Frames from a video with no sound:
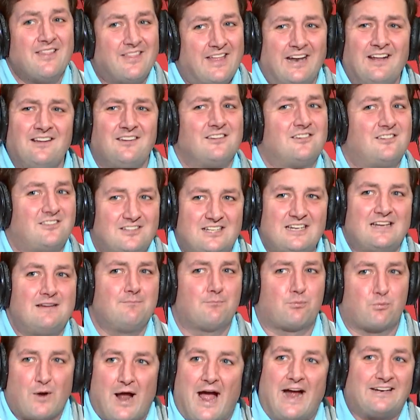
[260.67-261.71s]
That doesn't
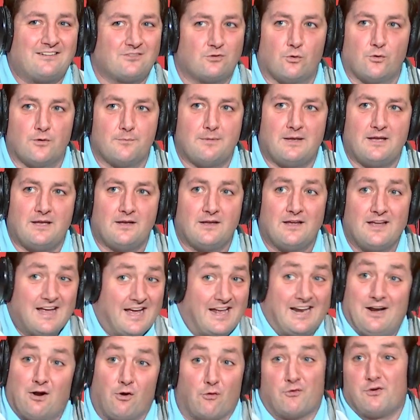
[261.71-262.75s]
seem practical to me,
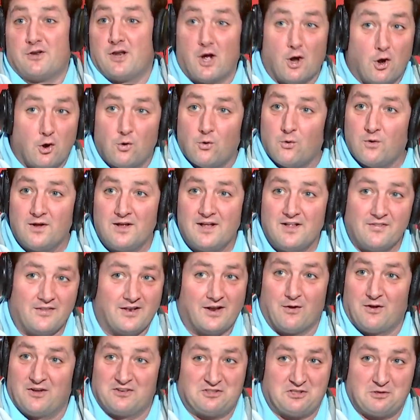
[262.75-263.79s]
and I don't know
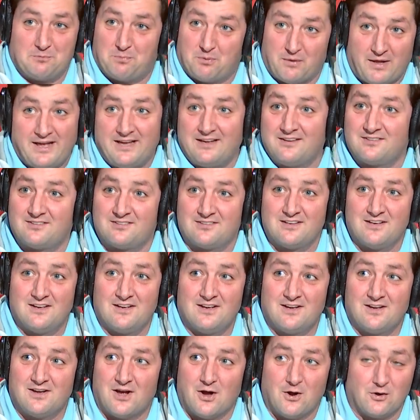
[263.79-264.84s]
that LSU plays
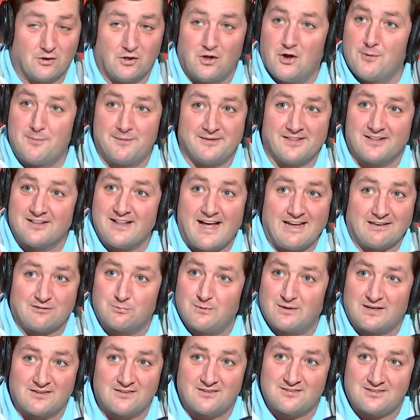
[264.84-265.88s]
Oklahoma the last
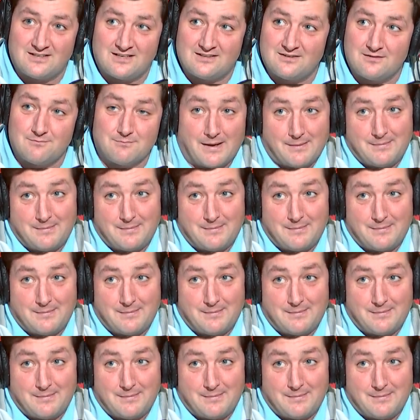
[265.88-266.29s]
week of the season.